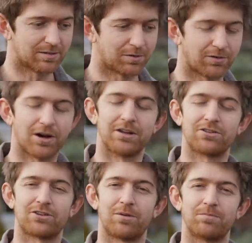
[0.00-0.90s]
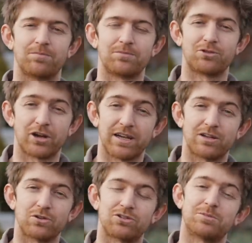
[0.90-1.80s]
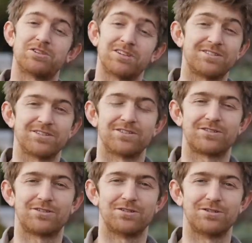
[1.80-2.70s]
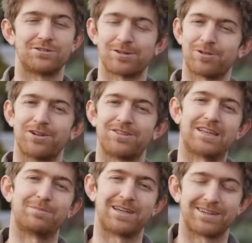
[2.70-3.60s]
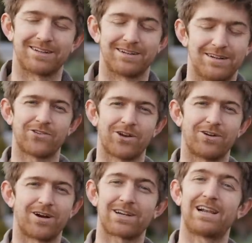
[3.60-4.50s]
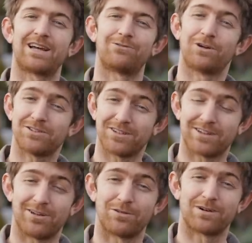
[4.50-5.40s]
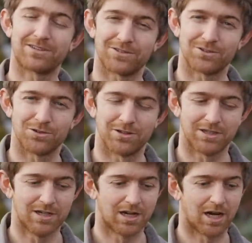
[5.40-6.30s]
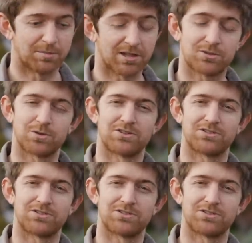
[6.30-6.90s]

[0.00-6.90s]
providing some training or some assistance to shipwrights in the making. So I'm going to let Rosie tell the rest of the story, but I just want to